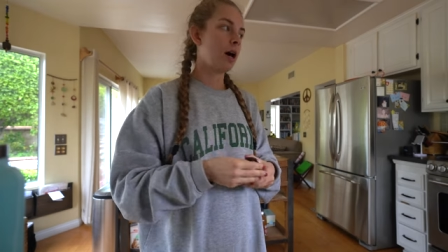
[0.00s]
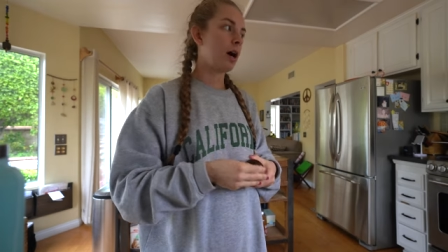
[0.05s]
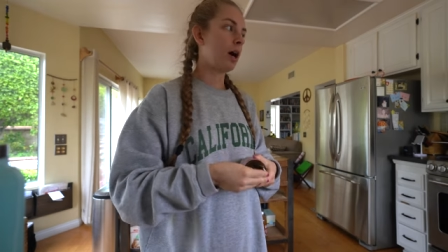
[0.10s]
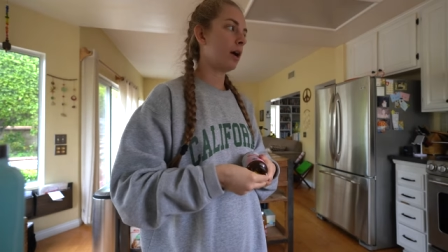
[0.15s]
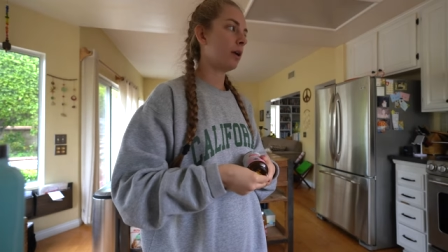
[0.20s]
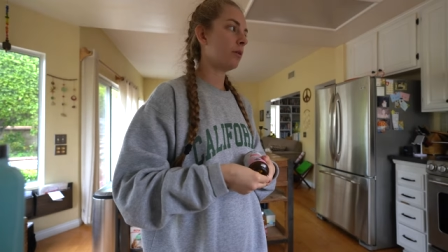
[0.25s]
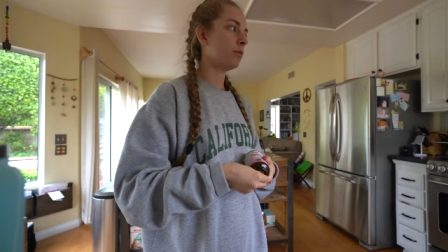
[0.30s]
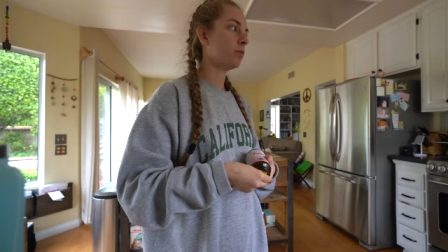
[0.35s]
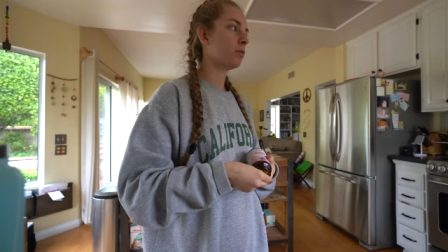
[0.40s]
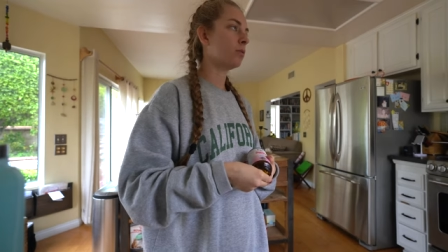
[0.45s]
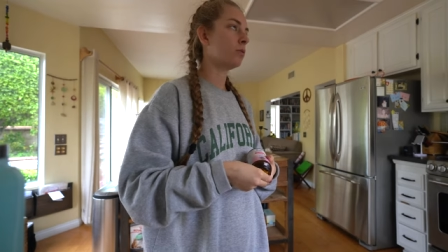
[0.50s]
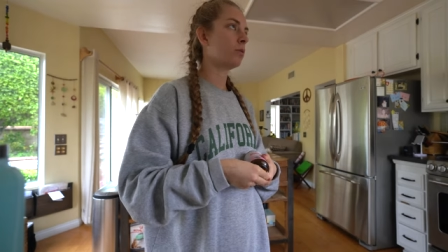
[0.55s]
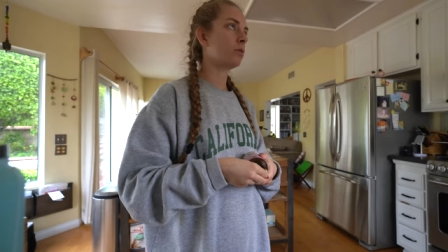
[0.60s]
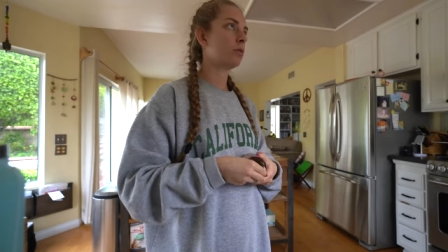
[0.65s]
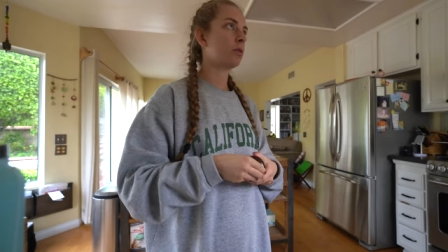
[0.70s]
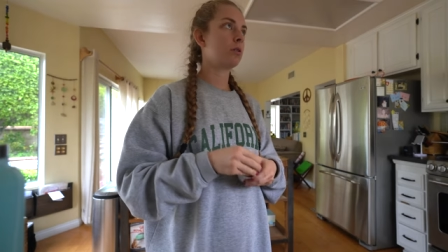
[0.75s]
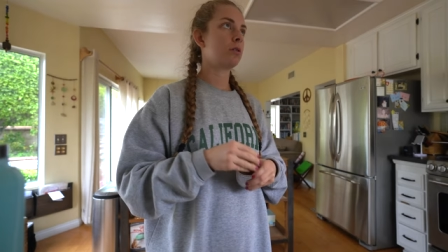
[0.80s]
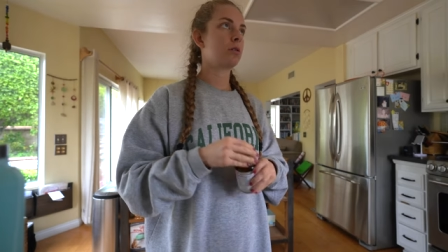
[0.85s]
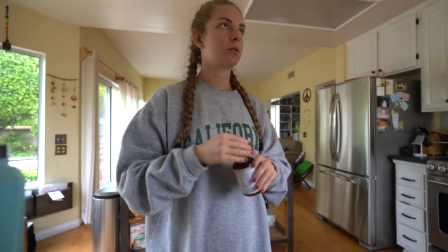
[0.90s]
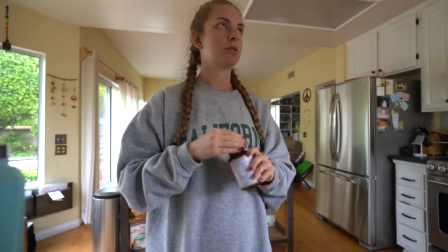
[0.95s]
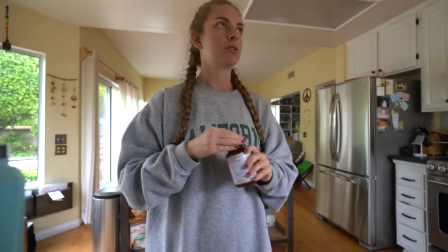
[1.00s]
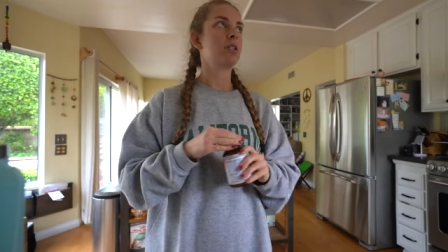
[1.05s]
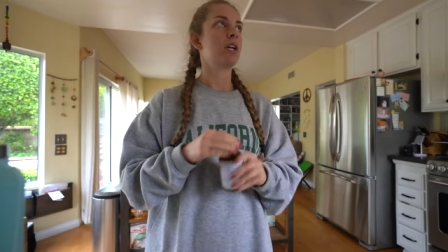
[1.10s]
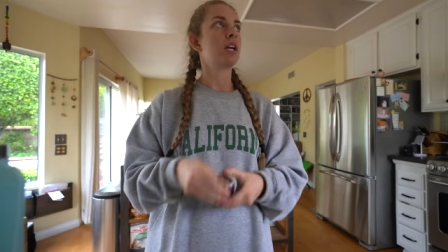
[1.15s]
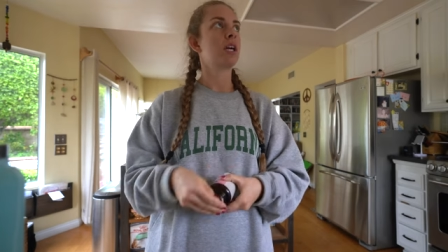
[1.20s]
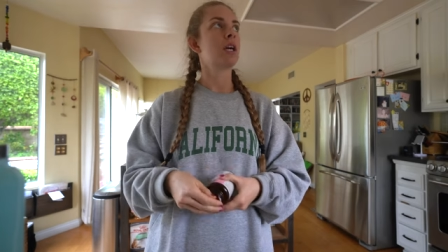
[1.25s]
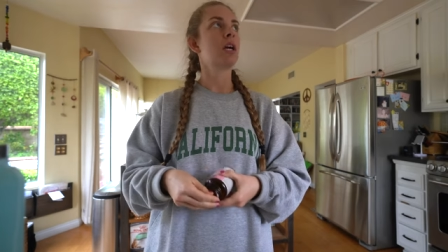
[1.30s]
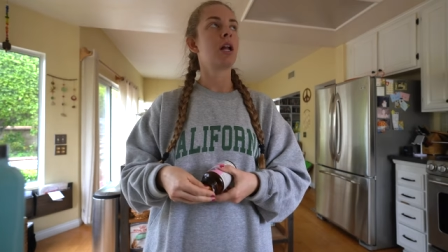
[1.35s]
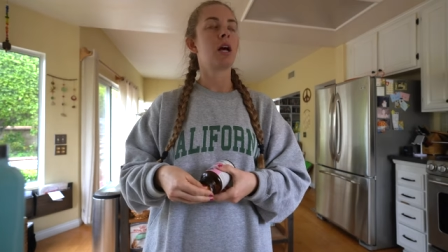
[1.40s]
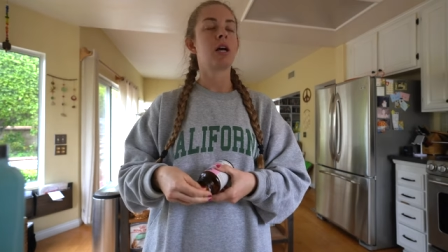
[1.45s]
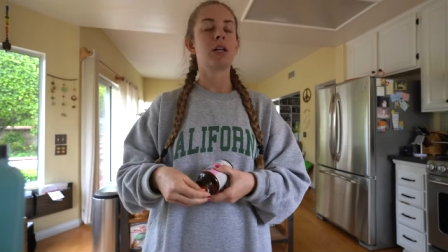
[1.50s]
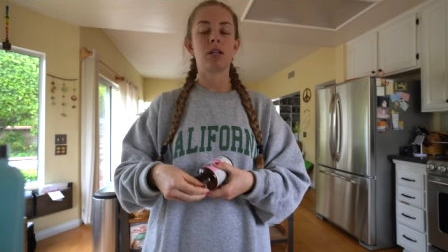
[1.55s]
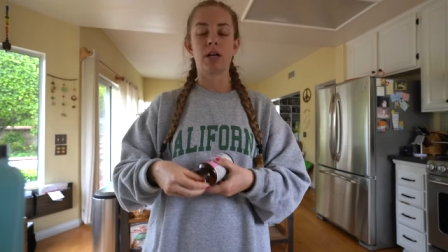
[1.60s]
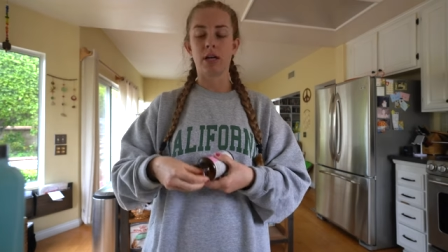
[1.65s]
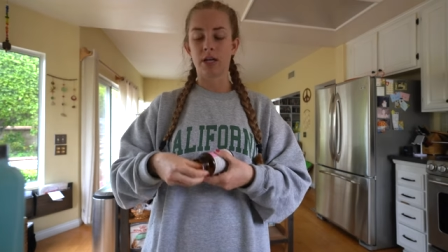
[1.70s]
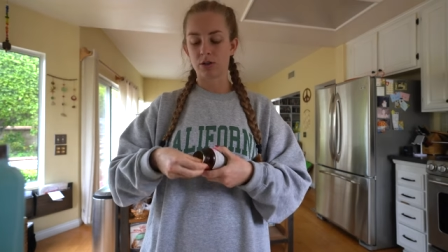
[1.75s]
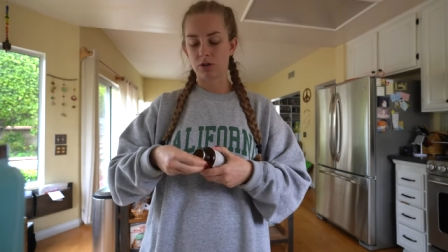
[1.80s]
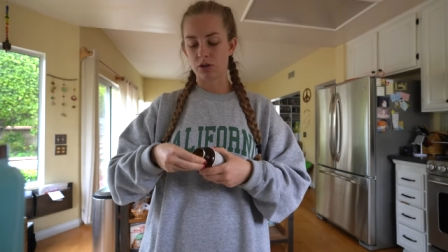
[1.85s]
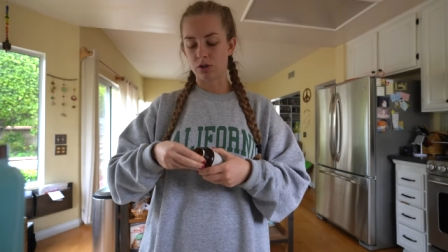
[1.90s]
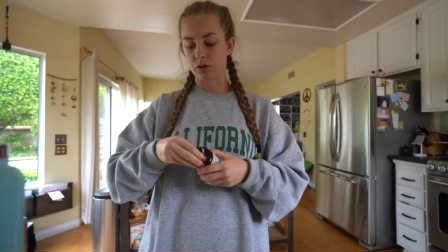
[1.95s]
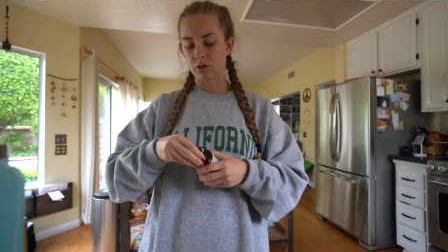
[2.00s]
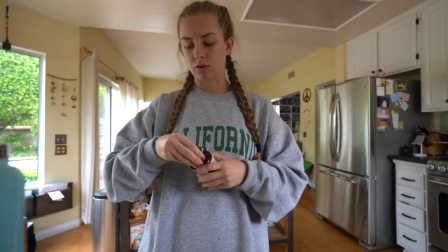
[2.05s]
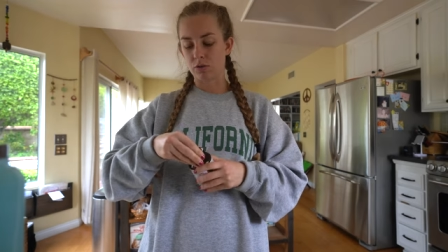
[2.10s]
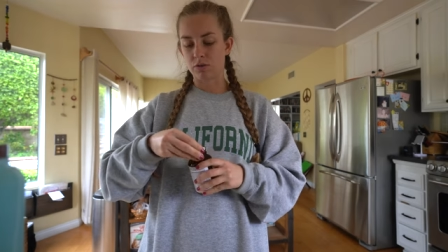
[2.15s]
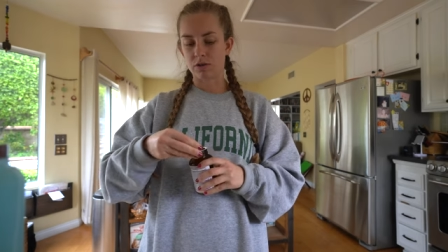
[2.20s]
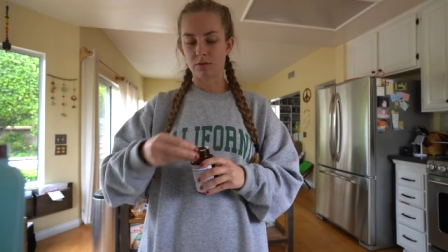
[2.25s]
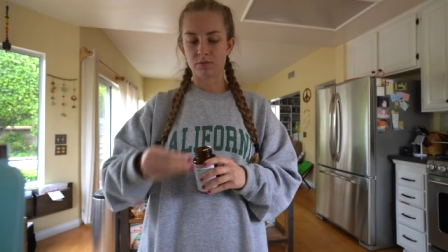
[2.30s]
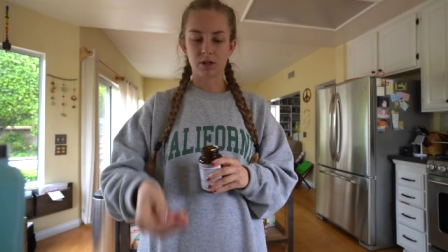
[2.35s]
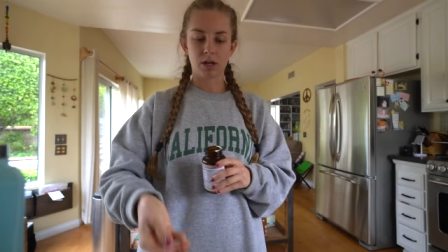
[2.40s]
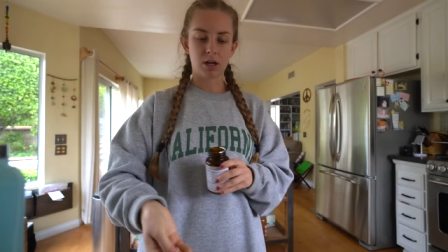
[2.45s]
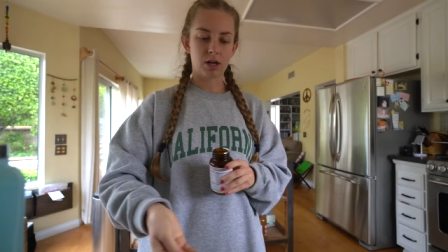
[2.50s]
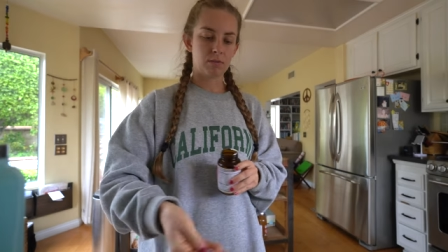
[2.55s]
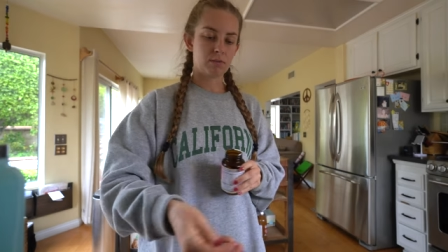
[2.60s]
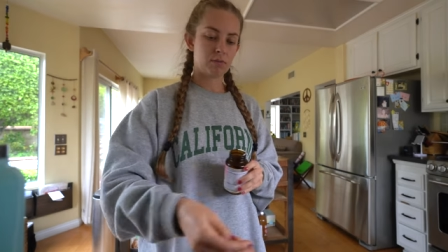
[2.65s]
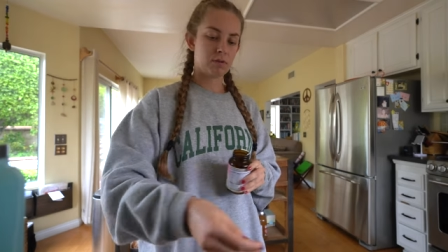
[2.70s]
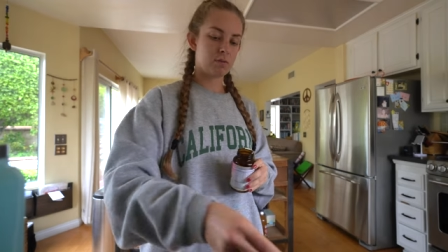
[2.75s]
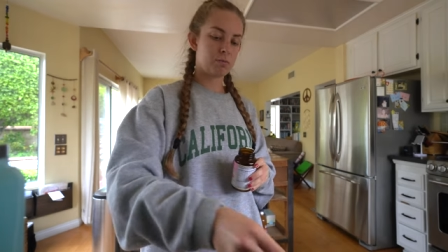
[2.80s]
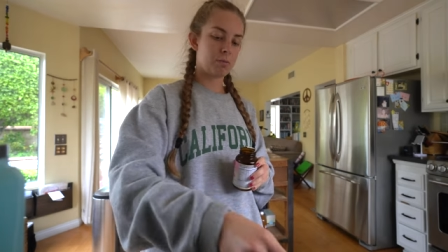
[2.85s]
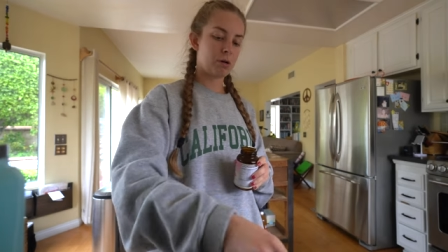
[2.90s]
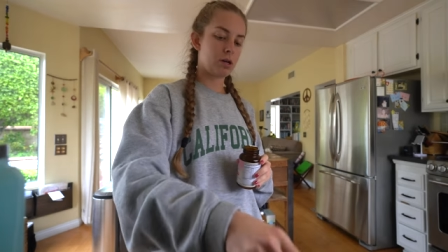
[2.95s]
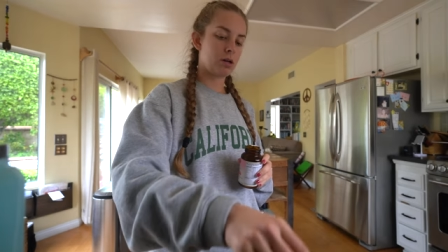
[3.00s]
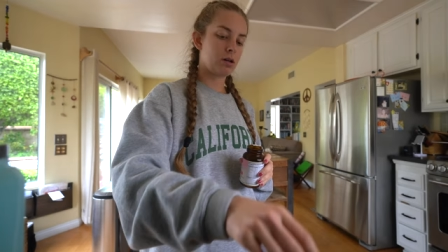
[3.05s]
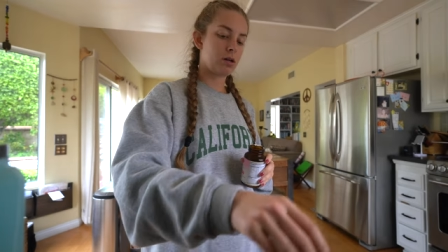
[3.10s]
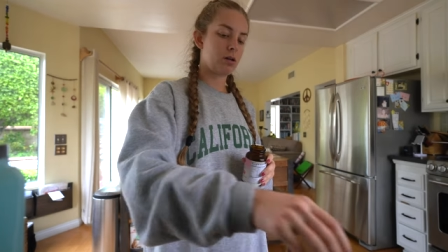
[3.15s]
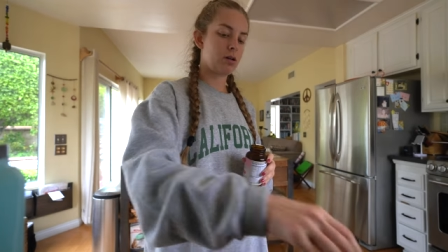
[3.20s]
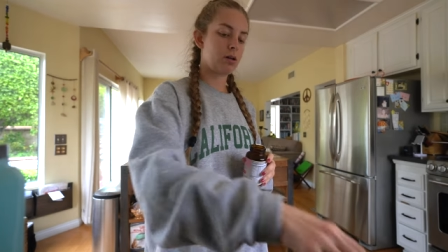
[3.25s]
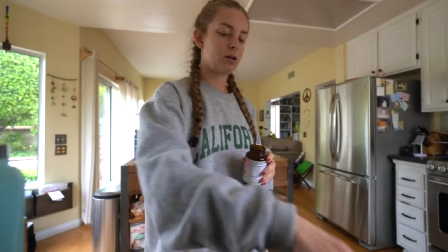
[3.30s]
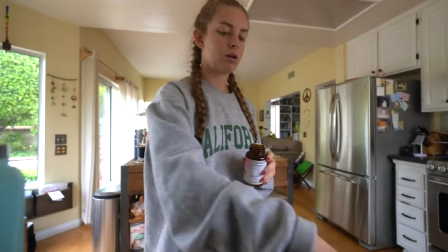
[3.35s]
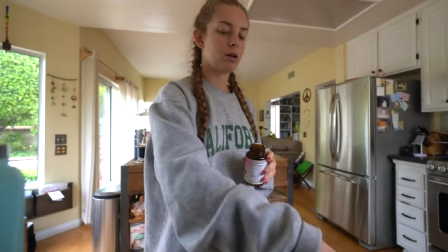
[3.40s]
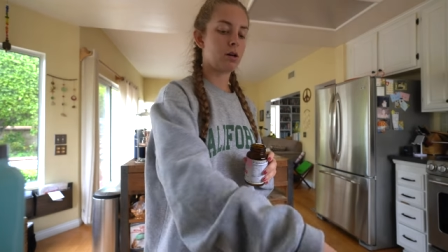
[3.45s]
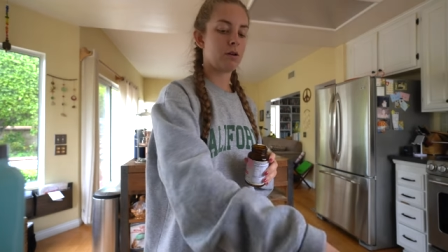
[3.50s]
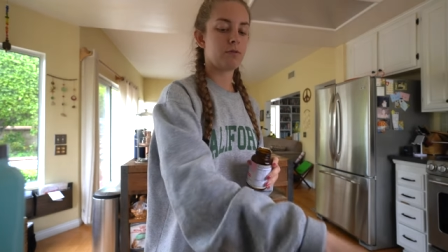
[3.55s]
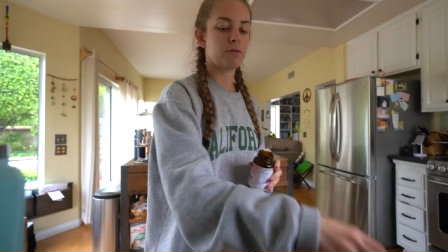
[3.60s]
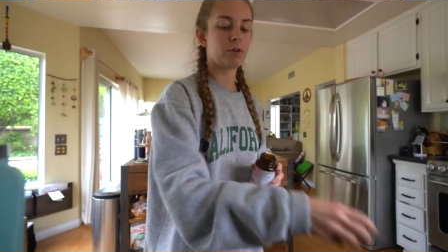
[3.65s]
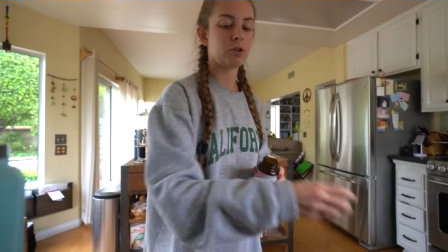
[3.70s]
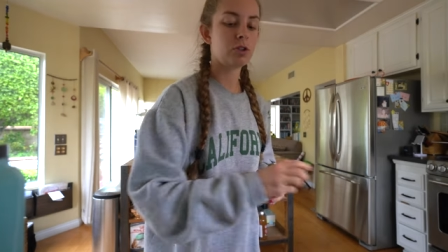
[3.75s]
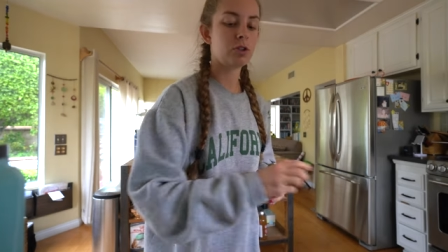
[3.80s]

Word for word: I will take it at night too sometimes, but for